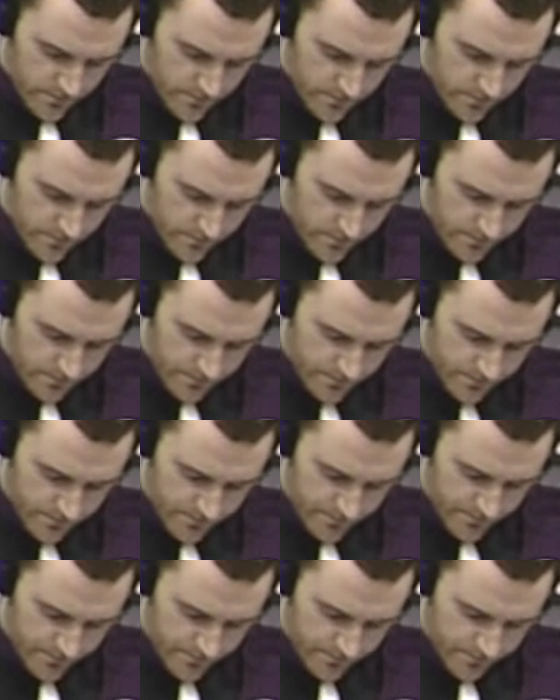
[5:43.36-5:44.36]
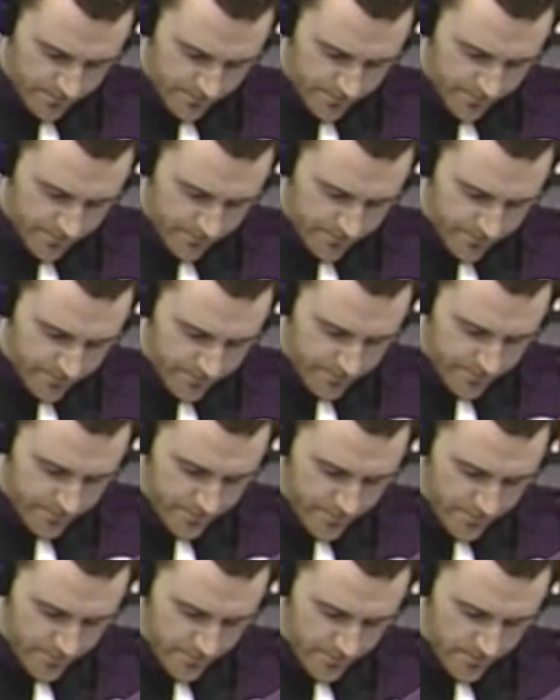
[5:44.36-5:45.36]

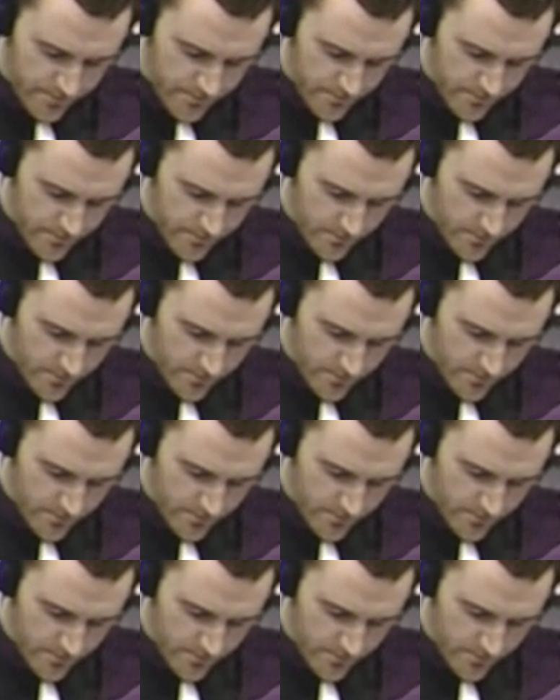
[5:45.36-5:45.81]
(not speaking)